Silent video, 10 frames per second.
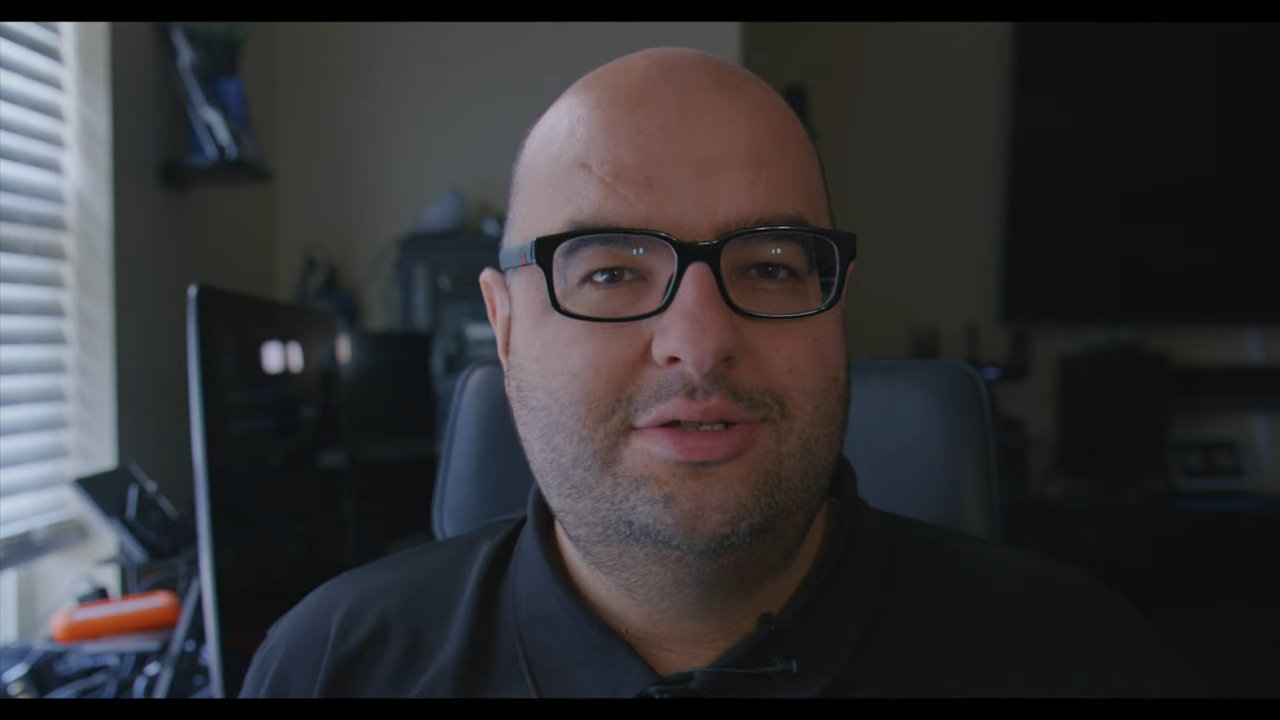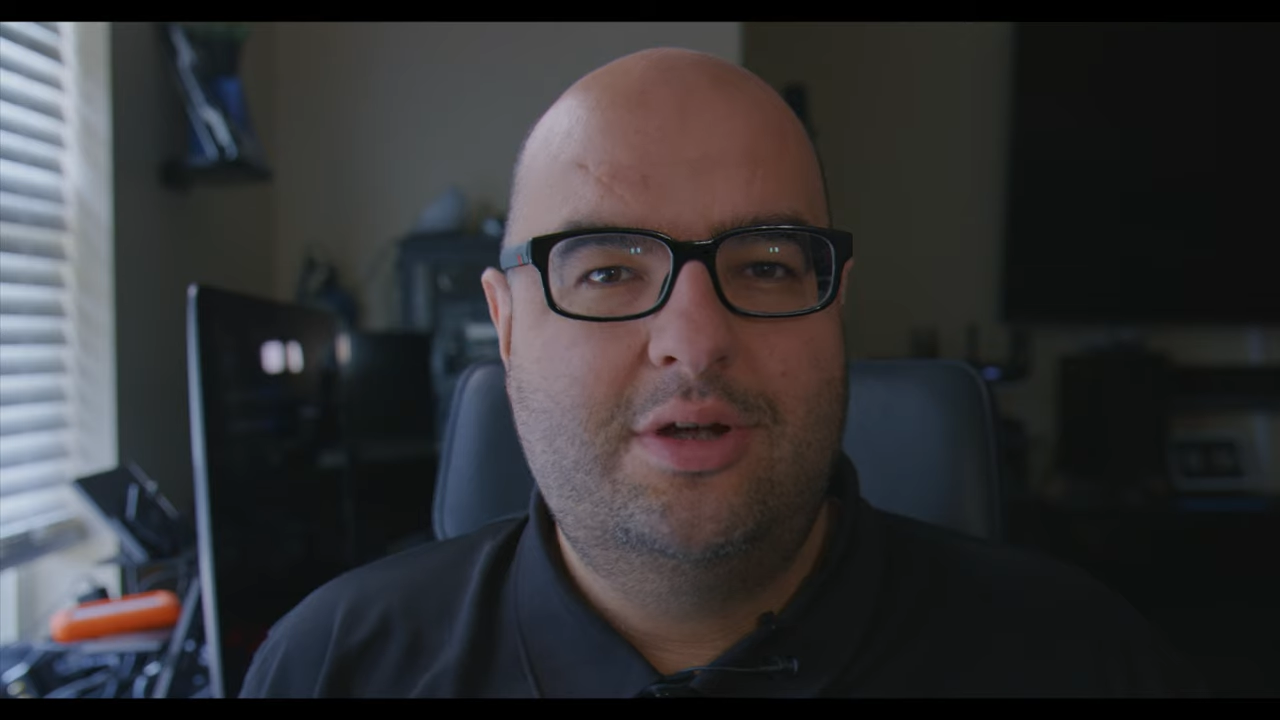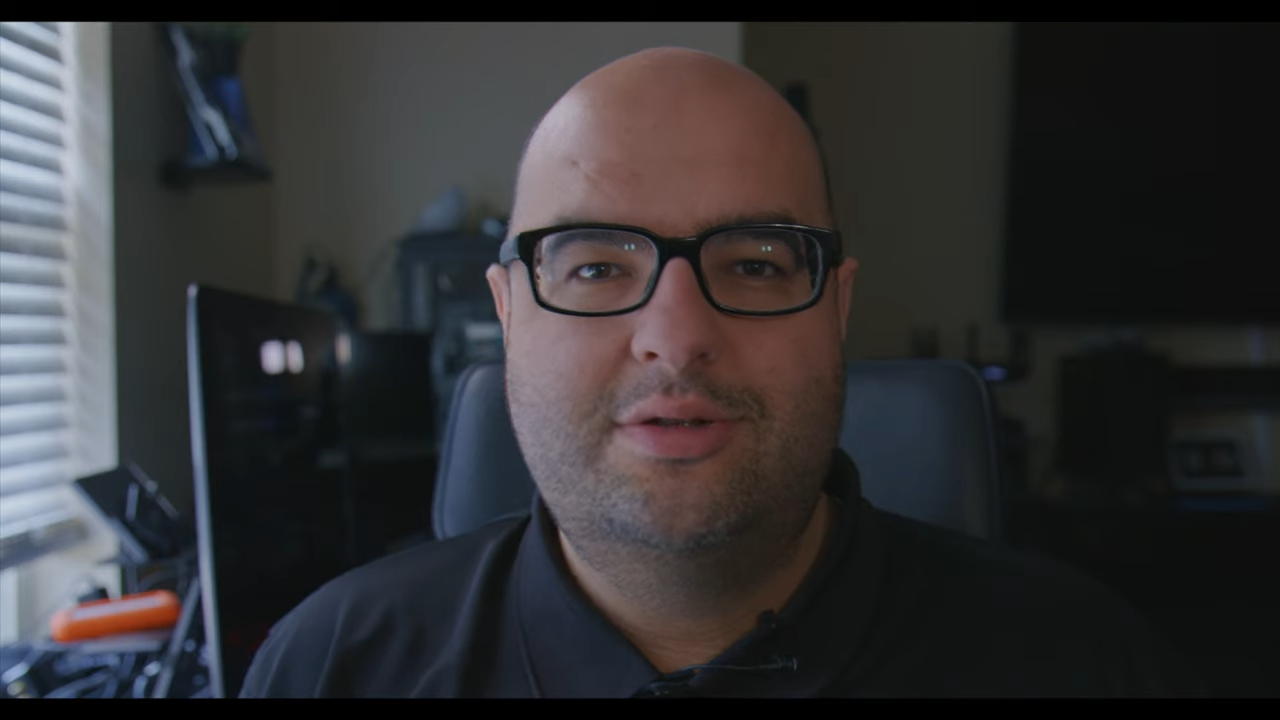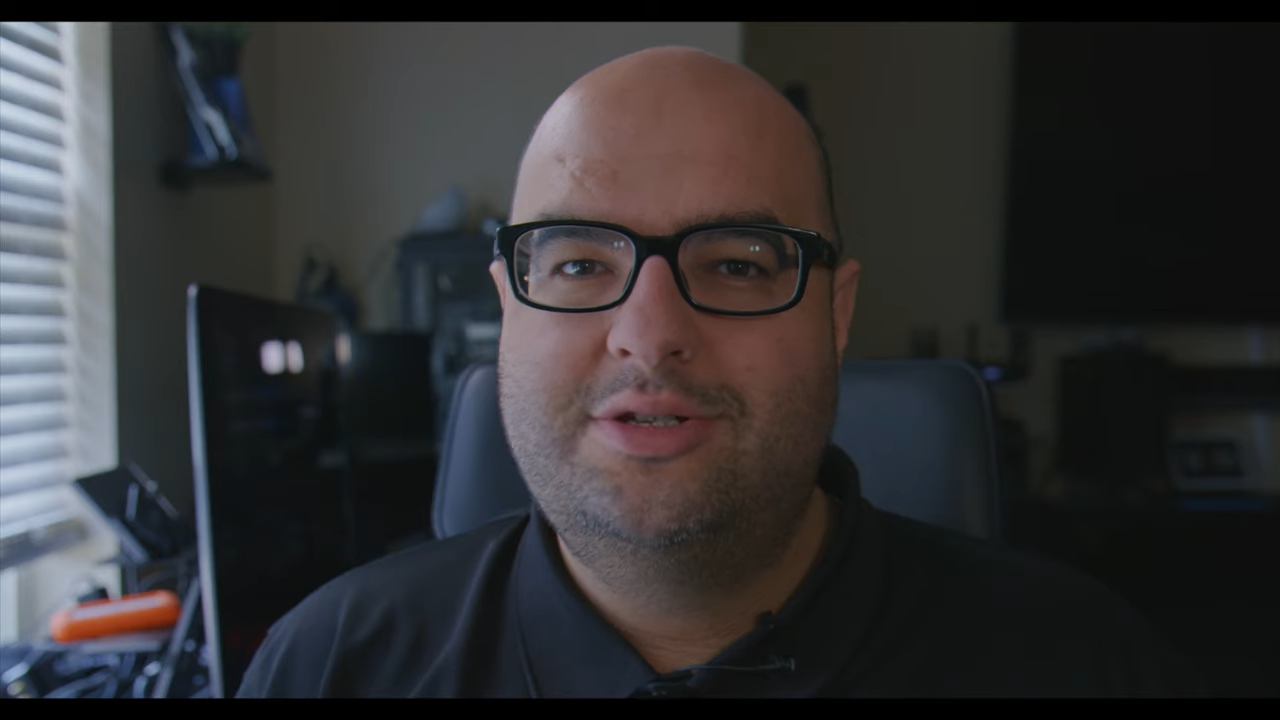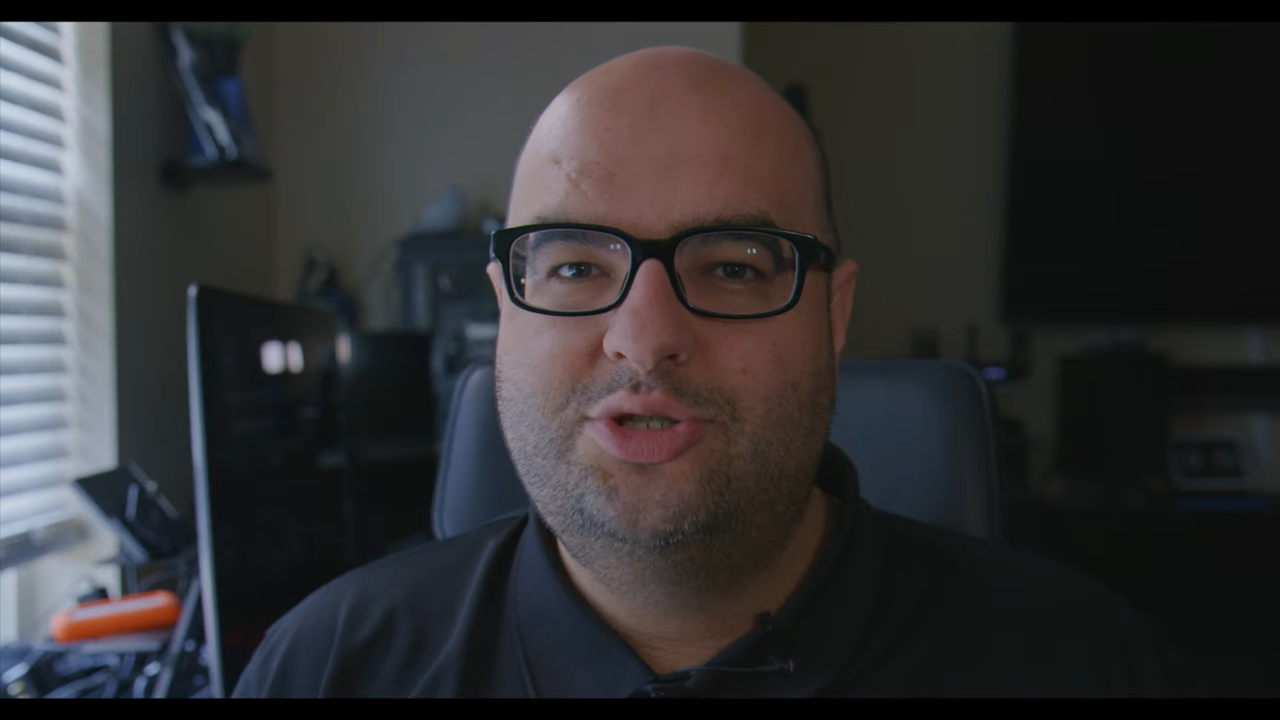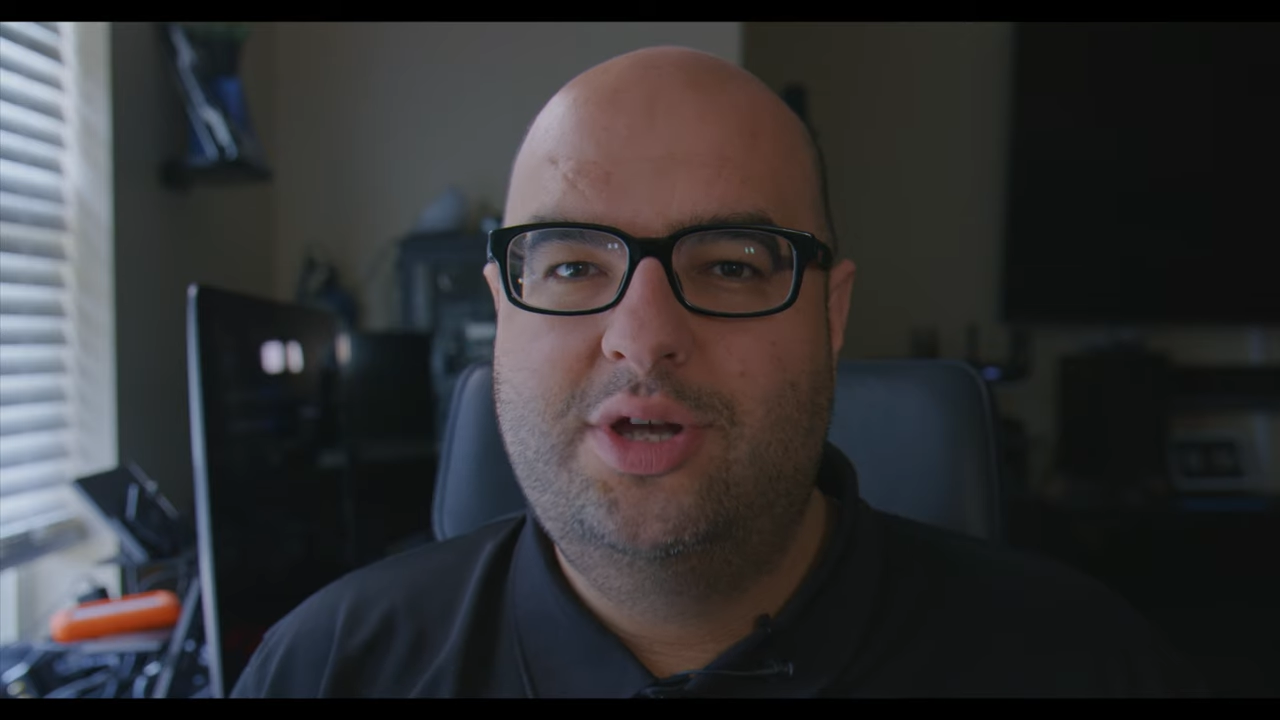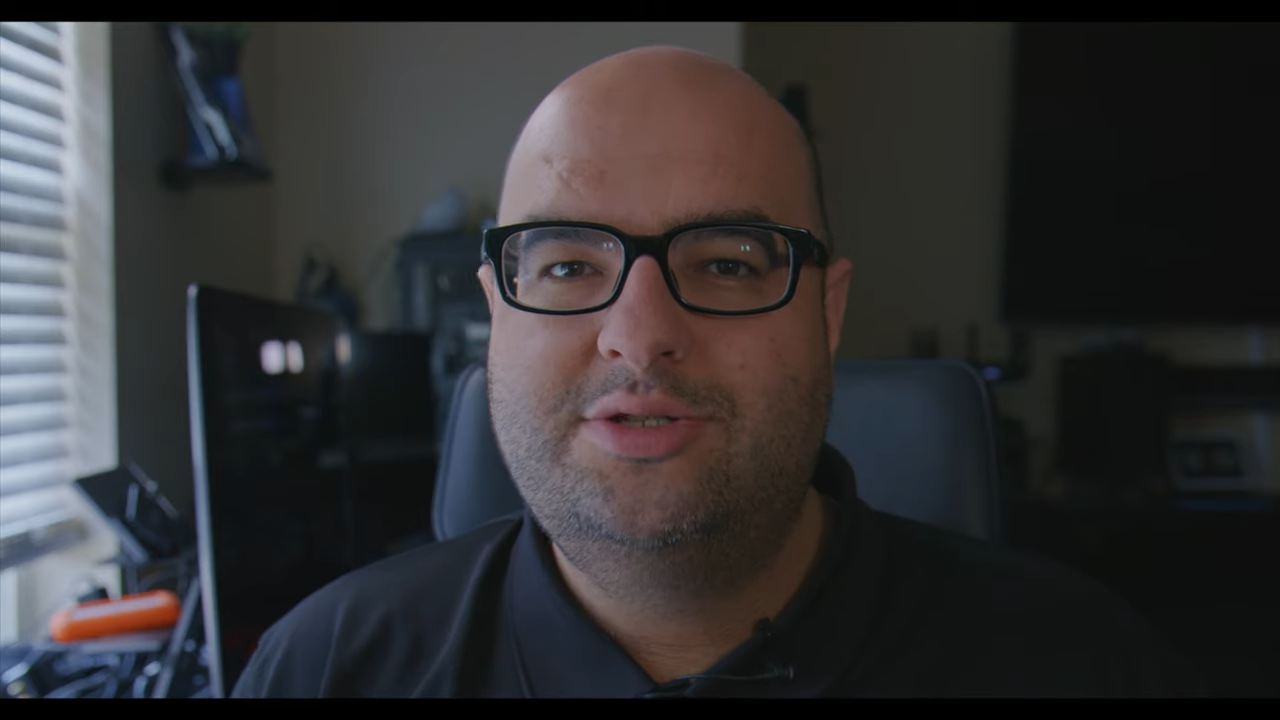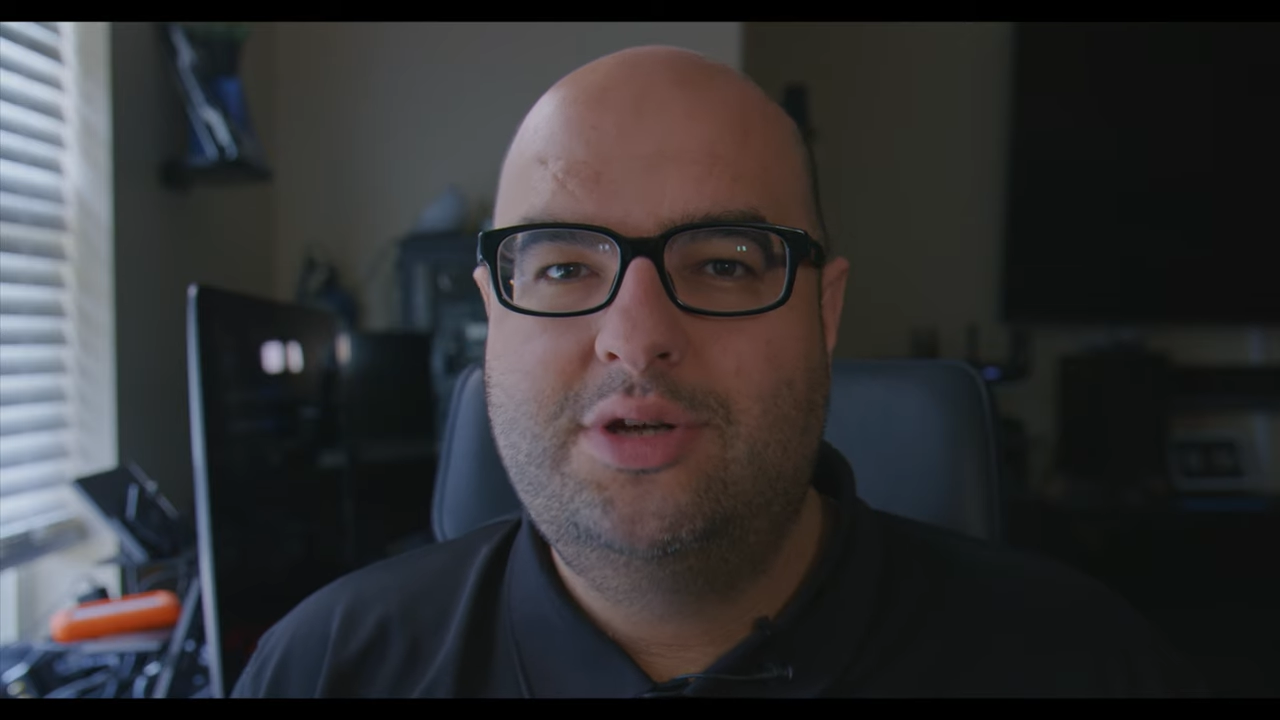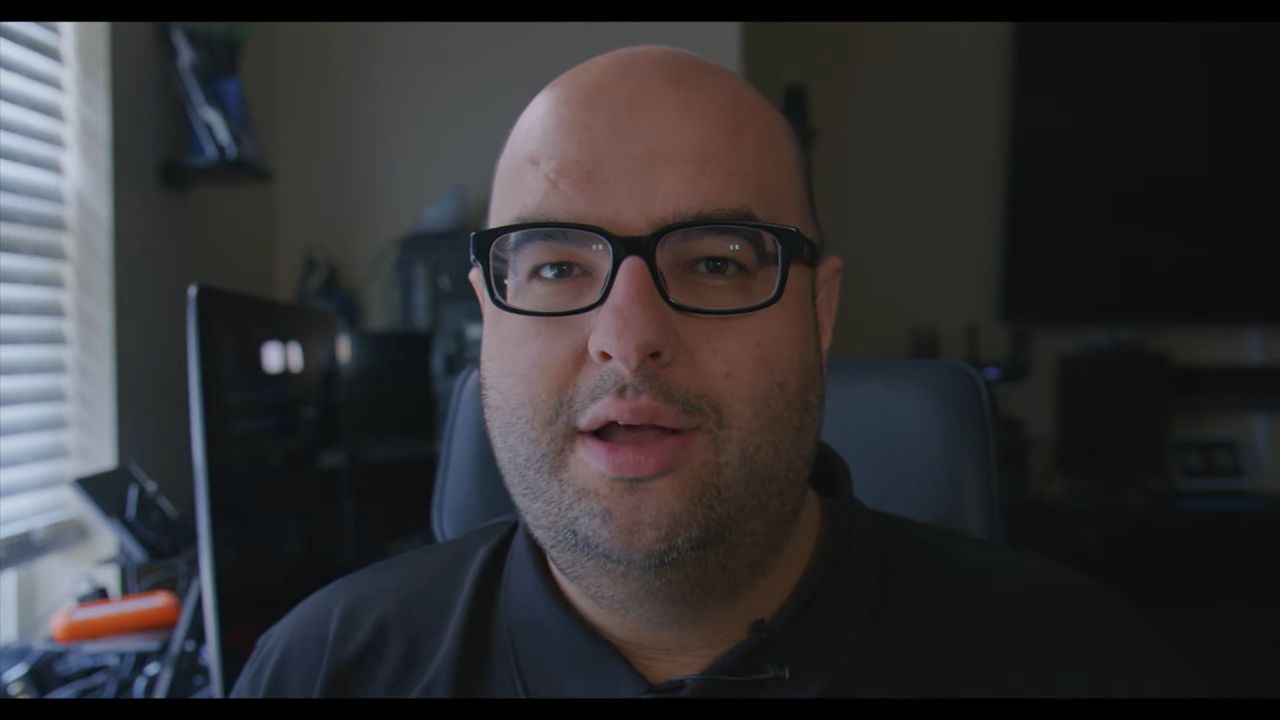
start to change